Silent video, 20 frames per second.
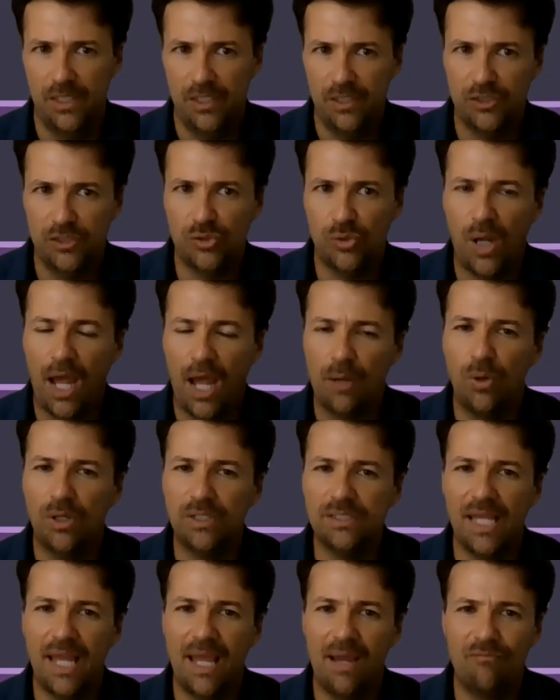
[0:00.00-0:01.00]
So I want
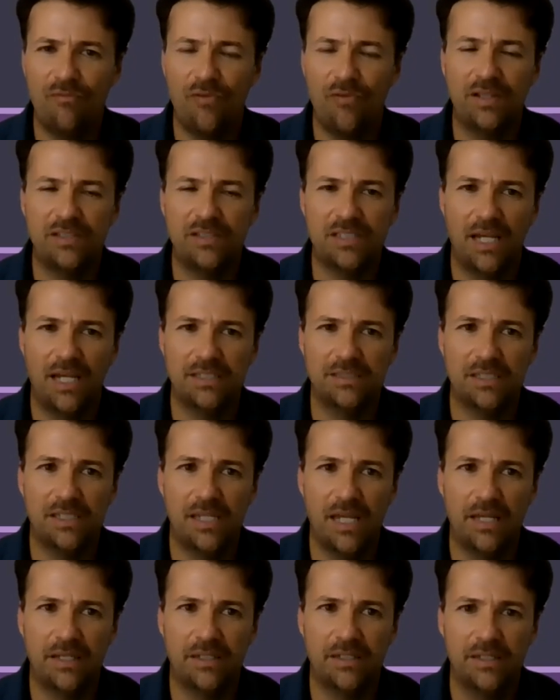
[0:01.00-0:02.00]
to emphasize
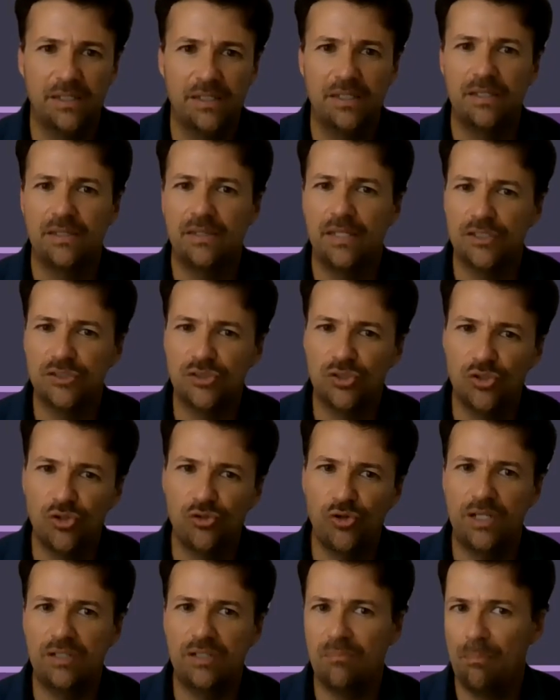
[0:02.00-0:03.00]
again, there's
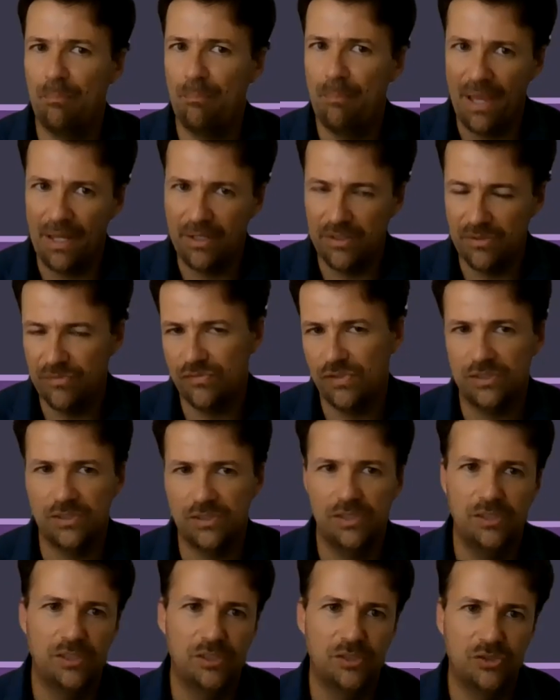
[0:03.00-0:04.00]
great benefit
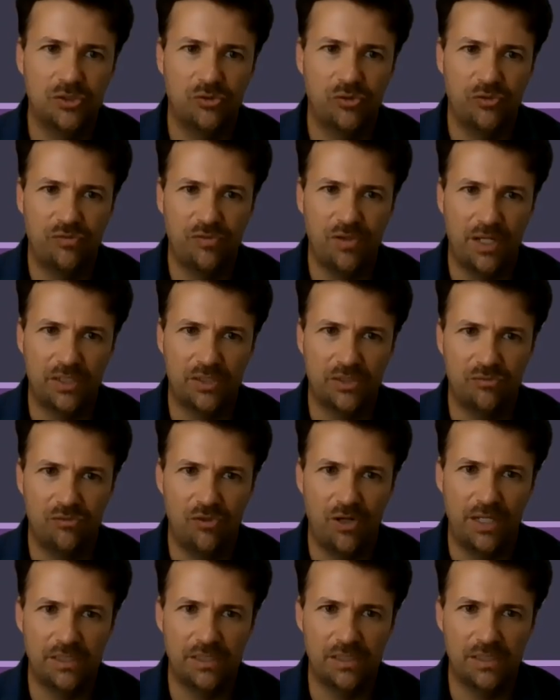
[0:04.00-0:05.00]
to reflective
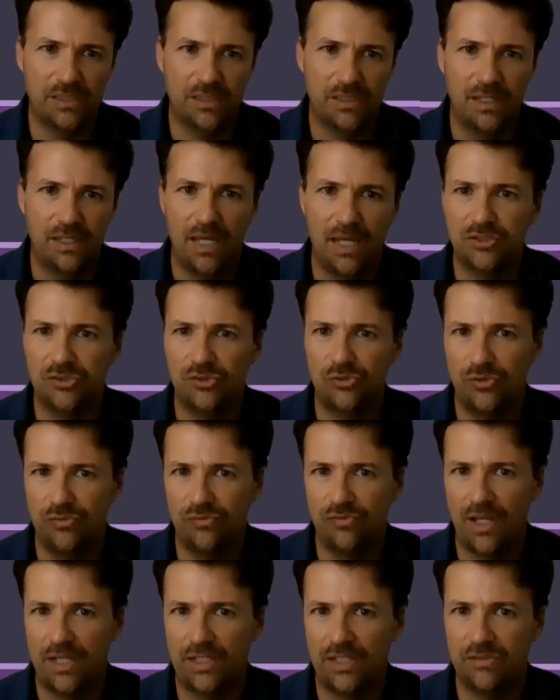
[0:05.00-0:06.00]
writing and to
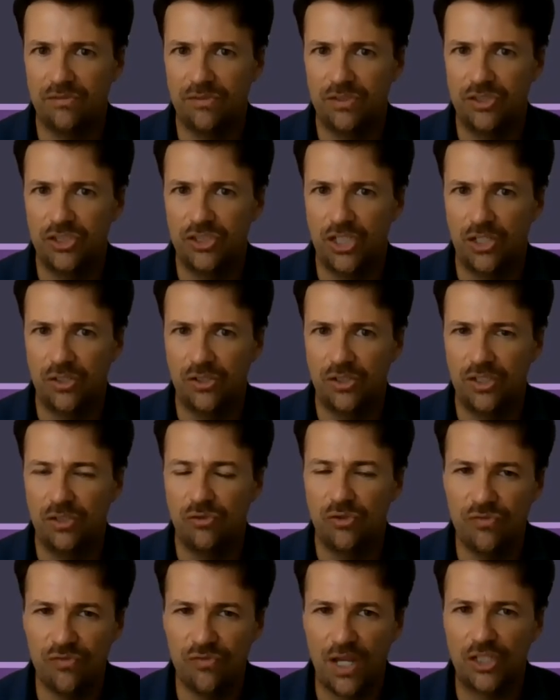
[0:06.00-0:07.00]

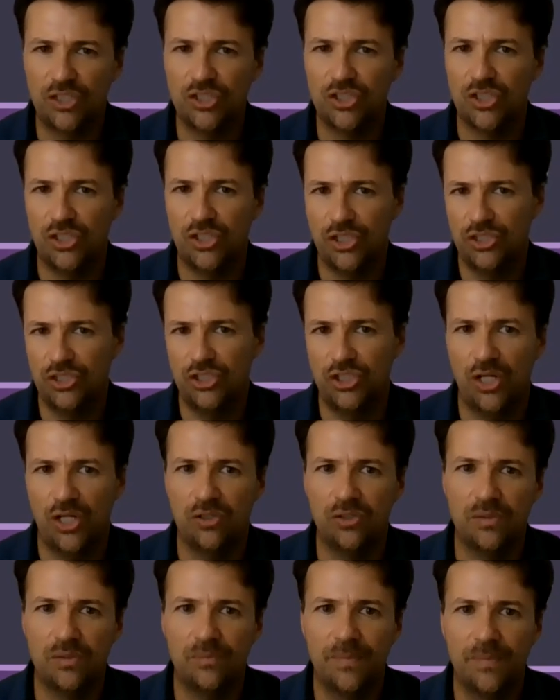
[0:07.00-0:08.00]
reflection in
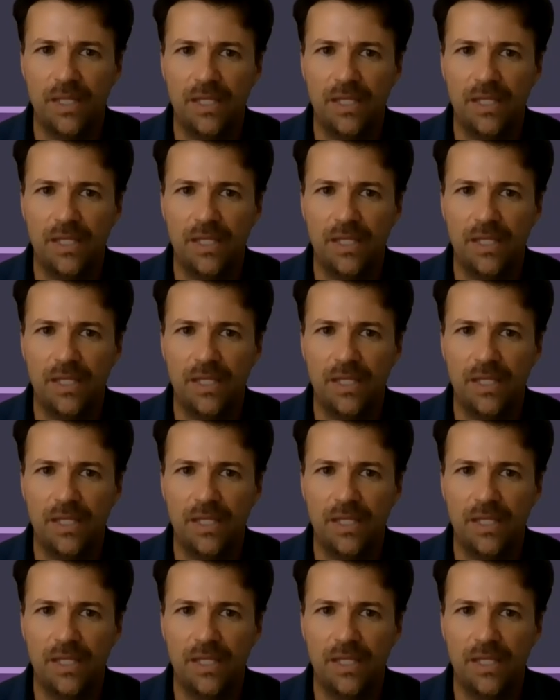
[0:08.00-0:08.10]
general.